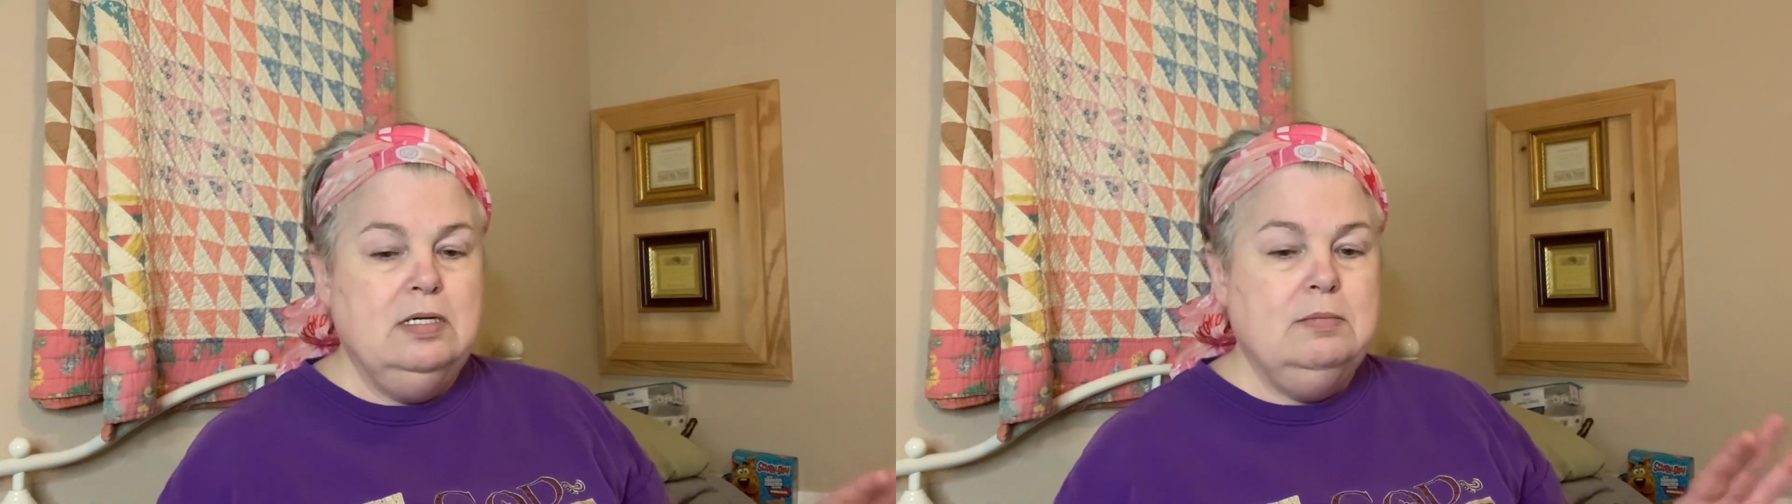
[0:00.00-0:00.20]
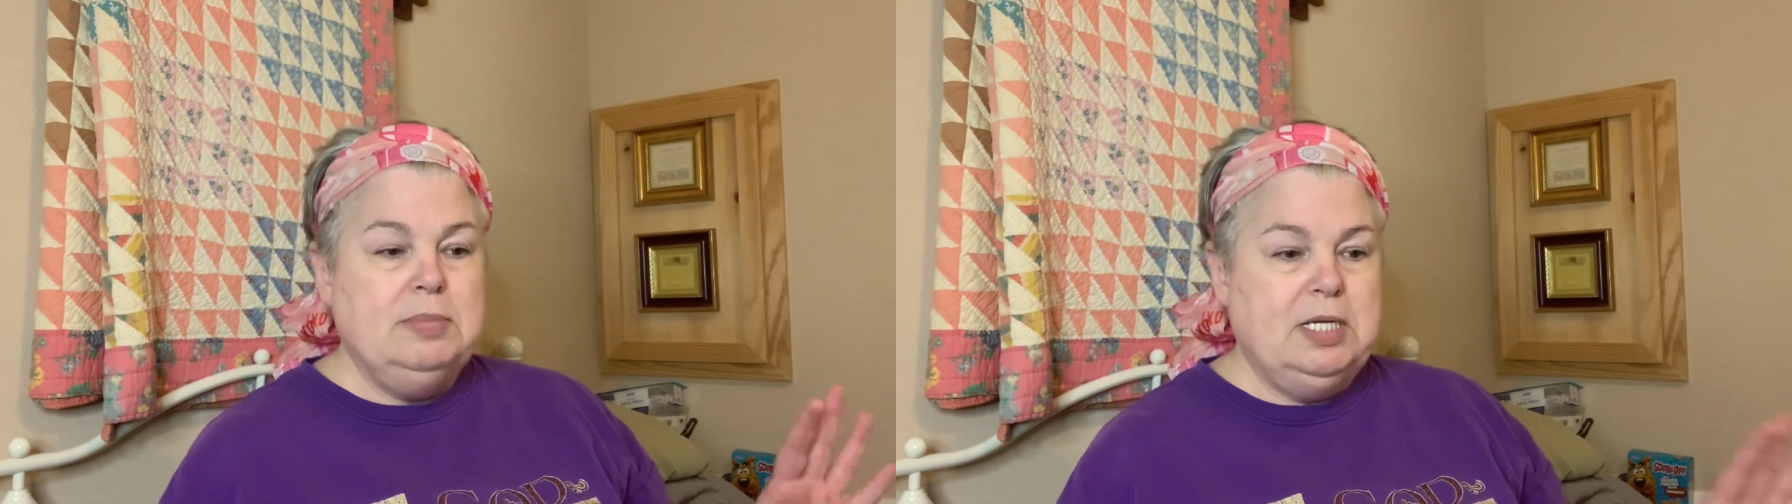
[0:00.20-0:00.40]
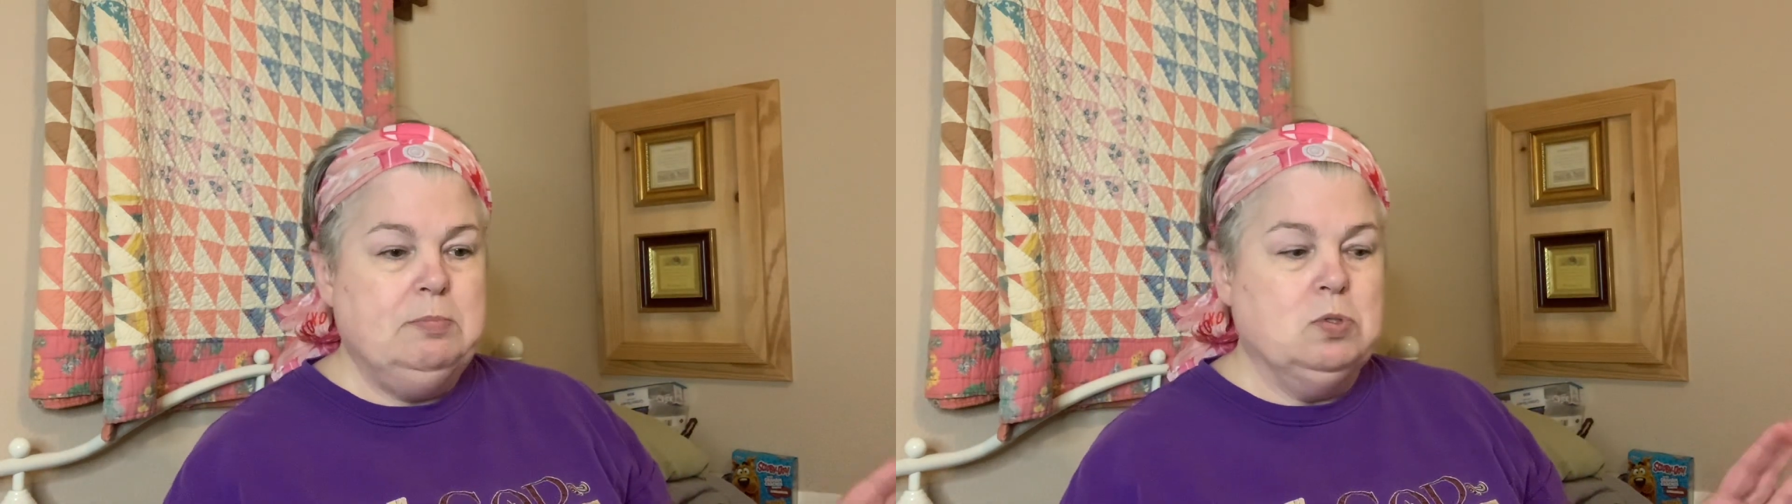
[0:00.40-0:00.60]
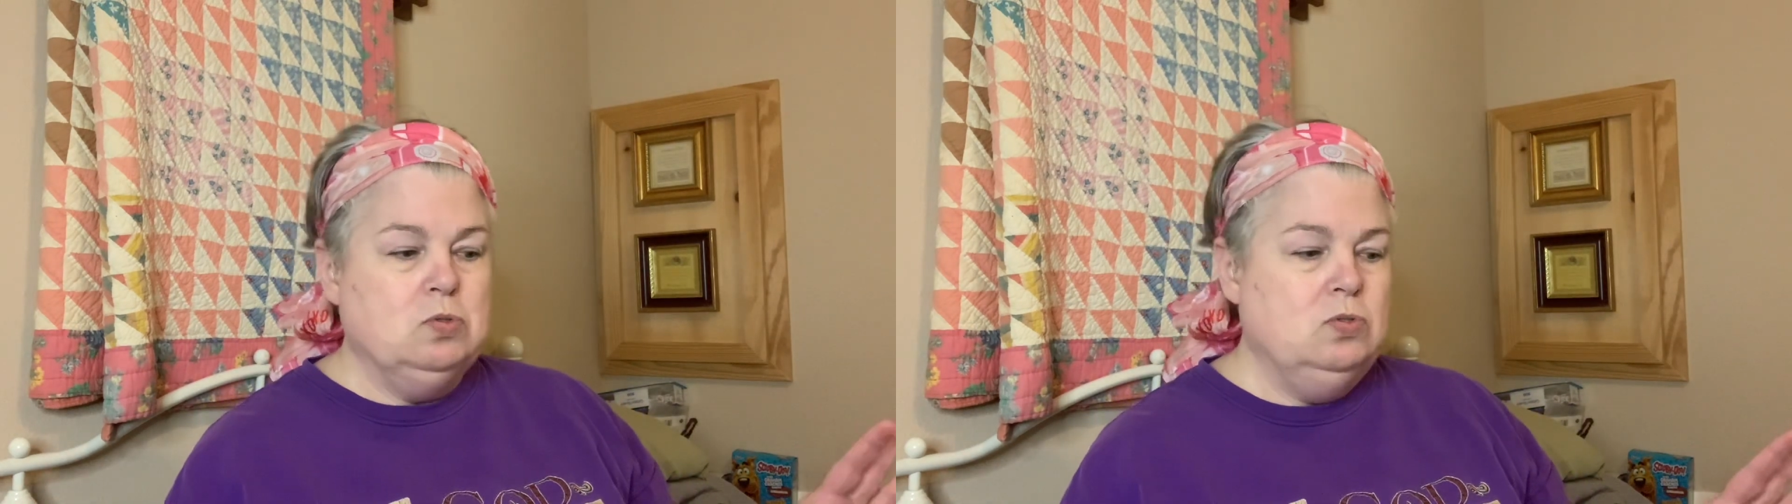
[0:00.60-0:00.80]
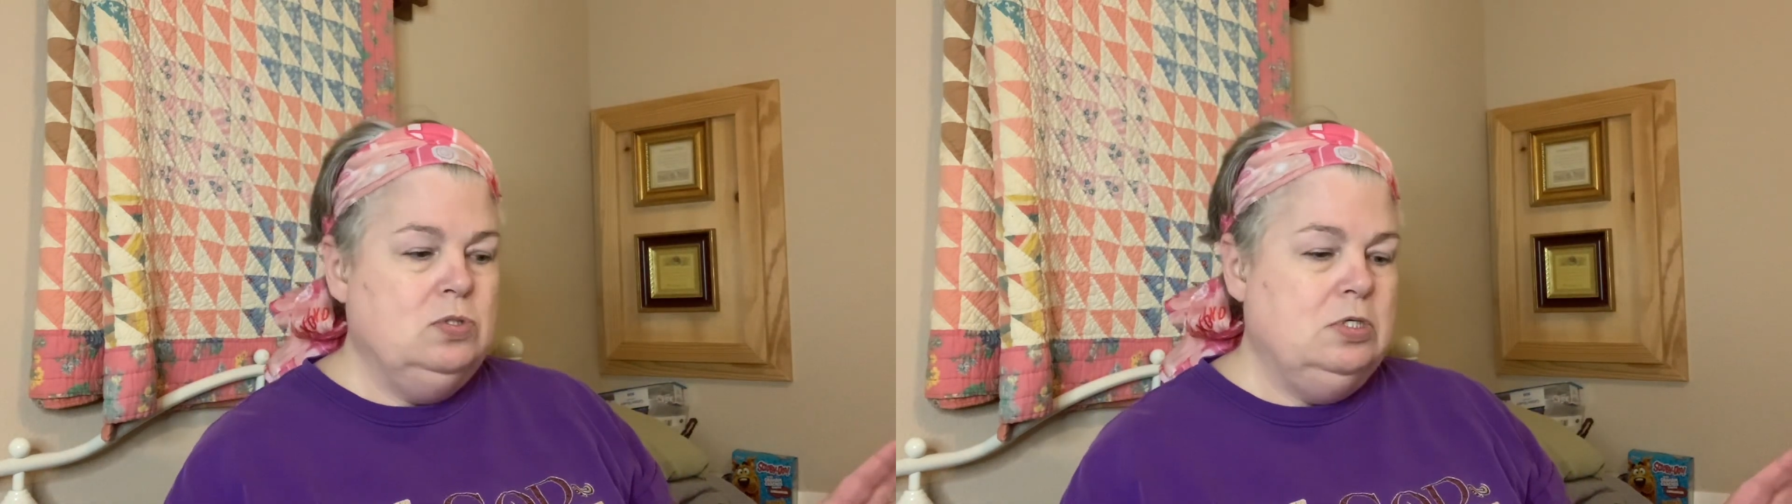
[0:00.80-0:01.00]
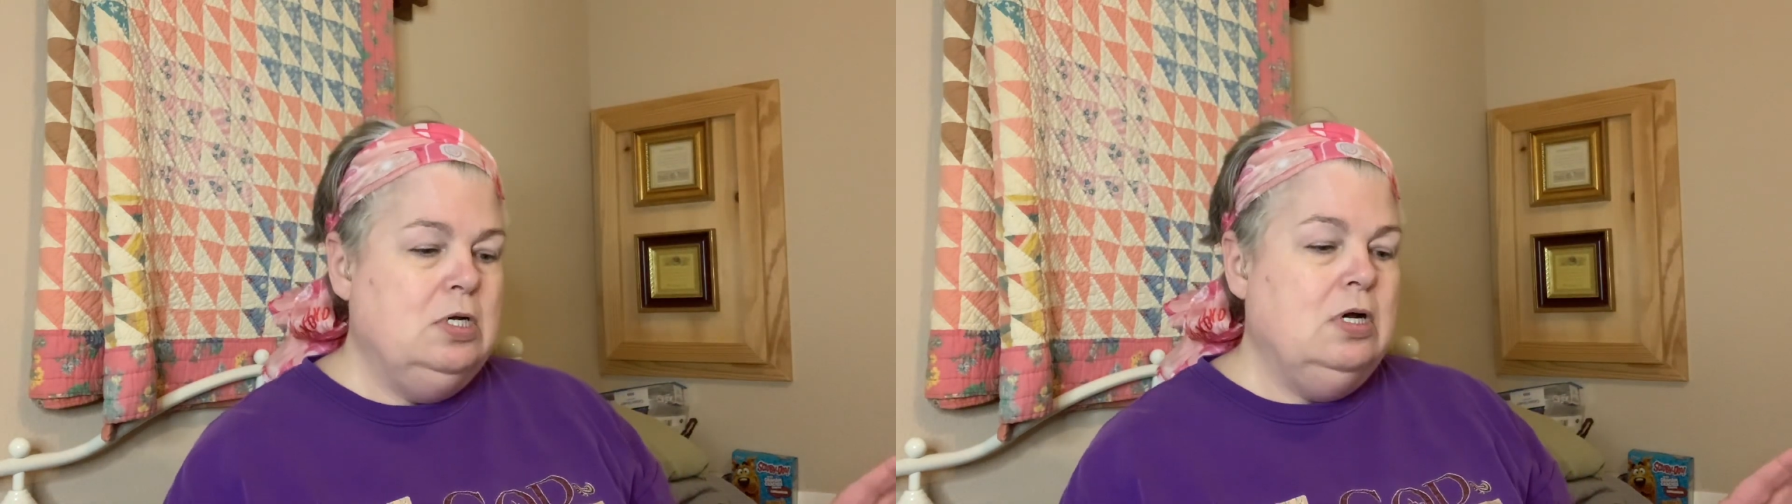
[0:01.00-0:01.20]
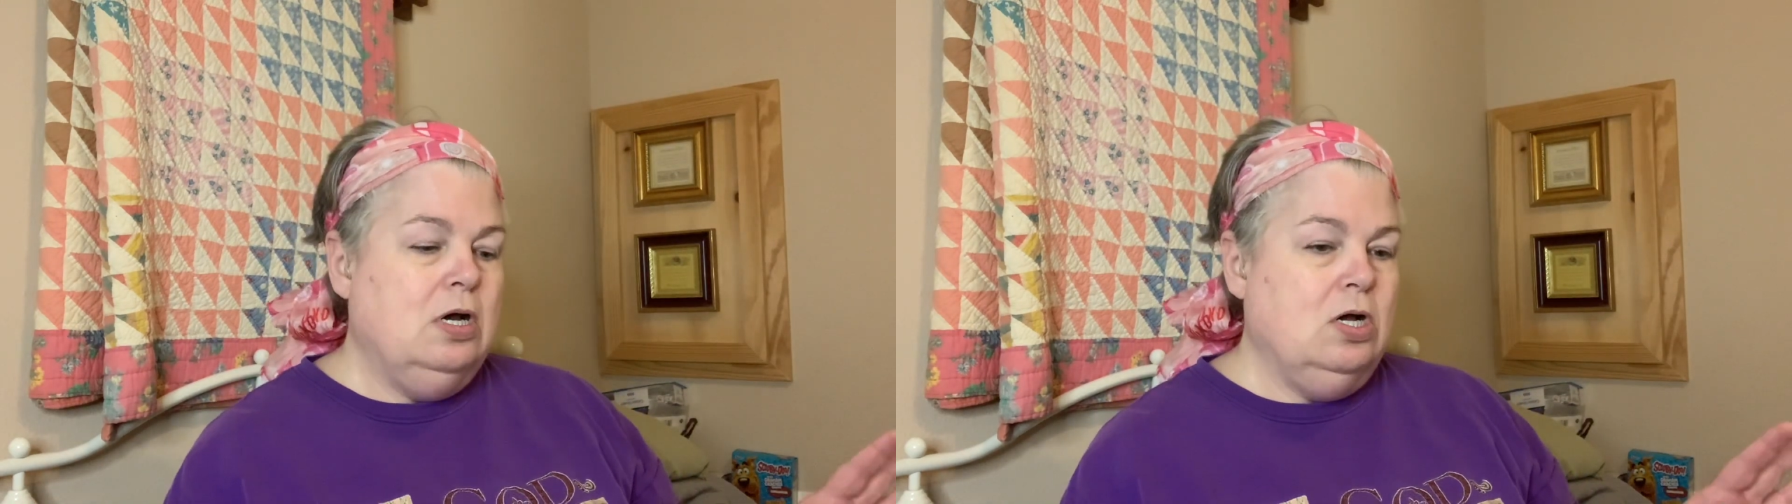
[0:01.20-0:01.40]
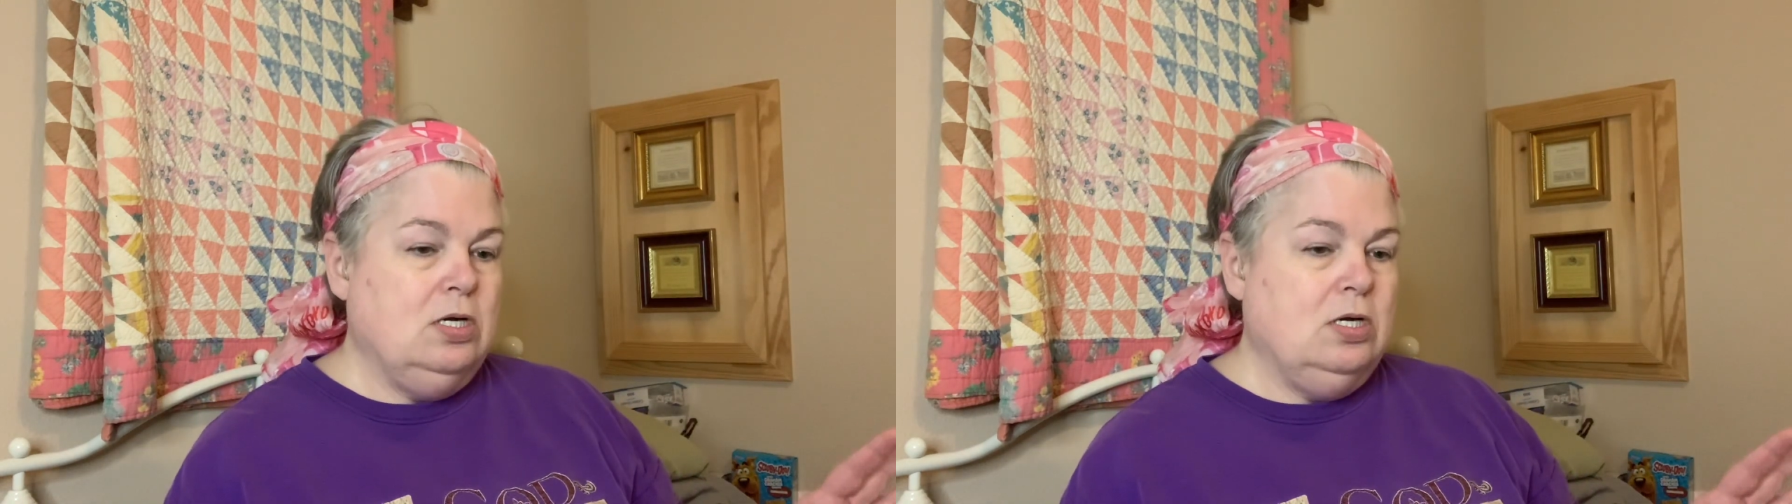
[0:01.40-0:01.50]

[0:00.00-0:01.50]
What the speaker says: people on